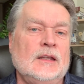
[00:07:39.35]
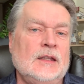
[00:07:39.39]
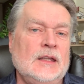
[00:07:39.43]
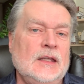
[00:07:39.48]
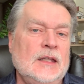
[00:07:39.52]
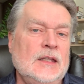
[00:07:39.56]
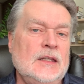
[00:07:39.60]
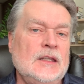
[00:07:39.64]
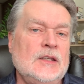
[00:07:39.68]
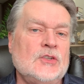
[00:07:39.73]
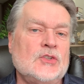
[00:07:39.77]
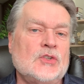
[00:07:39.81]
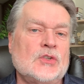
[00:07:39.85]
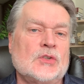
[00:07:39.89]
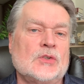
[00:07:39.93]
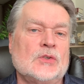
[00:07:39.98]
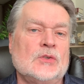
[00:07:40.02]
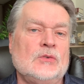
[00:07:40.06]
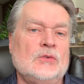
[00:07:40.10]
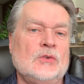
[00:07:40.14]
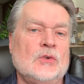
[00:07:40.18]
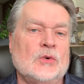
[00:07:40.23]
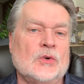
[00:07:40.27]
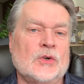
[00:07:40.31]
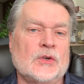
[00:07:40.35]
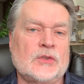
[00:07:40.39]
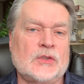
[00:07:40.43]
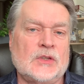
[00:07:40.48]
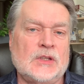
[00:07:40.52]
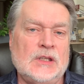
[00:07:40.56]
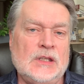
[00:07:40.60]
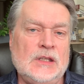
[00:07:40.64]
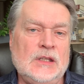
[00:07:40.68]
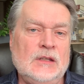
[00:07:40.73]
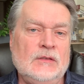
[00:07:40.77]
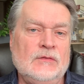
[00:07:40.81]
into North
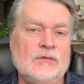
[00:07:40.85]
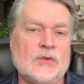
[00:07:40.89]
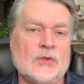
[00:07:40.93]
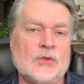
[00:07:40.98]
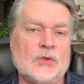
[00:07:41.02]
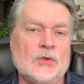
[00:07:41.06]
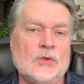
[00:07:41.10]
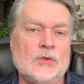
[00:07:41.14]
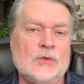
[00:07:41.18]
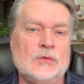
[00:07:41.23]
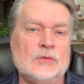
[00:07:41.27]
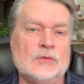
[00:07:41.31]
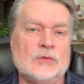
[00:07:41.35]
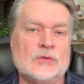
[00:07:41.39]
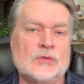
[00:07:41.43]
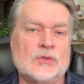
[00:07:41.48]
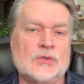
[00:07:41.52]
Kivu